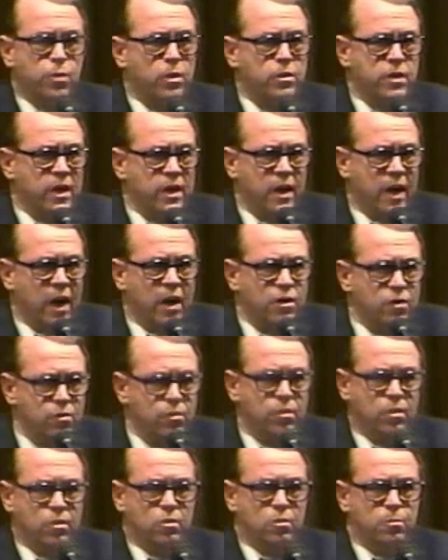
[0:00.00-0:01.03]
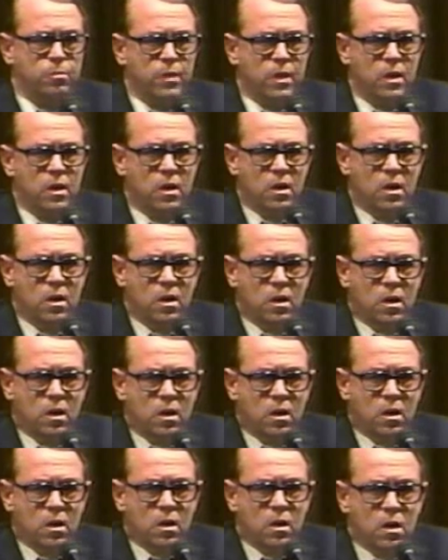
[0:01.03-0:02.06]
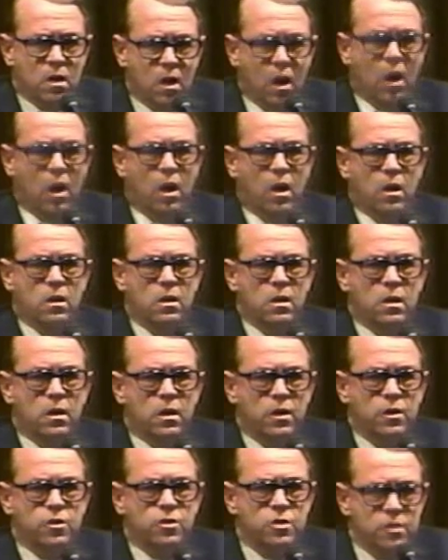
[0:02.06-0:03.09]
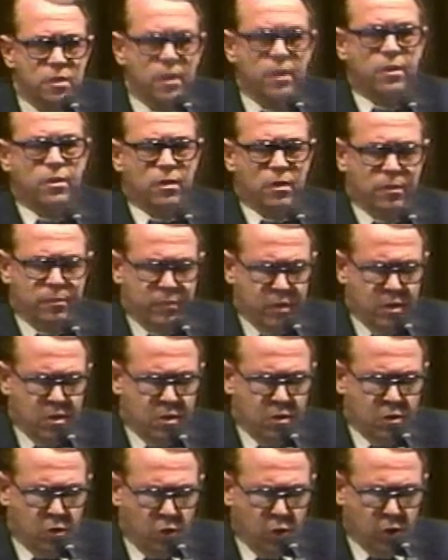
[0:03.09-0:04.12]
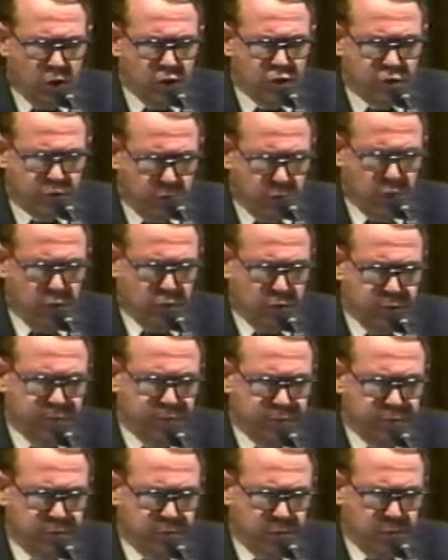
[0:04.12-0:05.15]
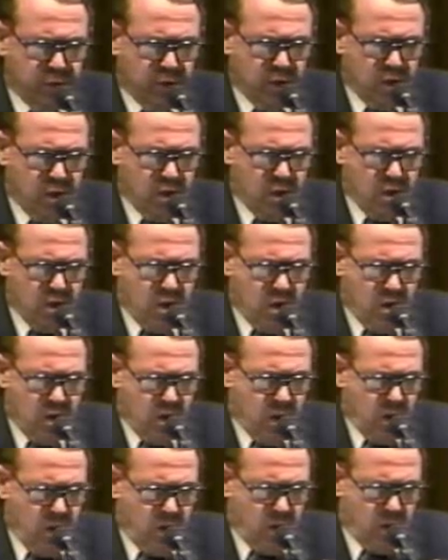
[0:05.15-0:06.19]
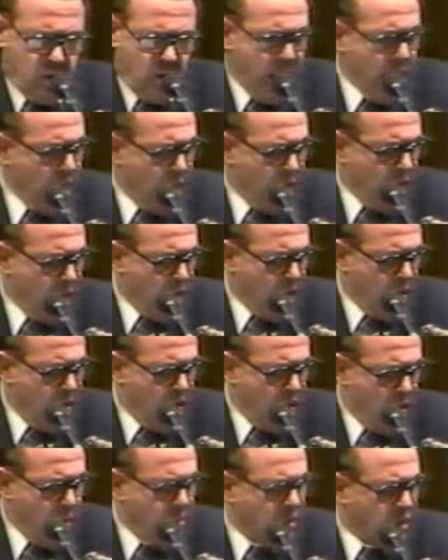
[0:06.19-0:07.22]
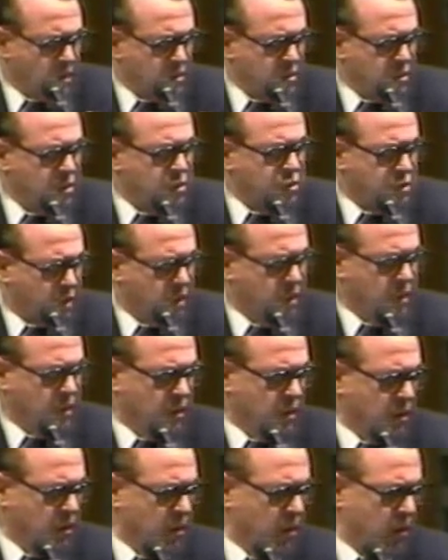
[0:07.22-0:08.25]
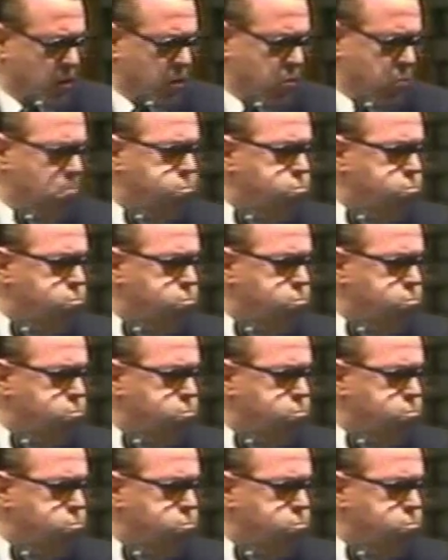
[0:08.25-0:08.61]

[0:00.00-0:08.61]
this one thing I do know: God is still on his throne. Amen. Now, I'm a little concerned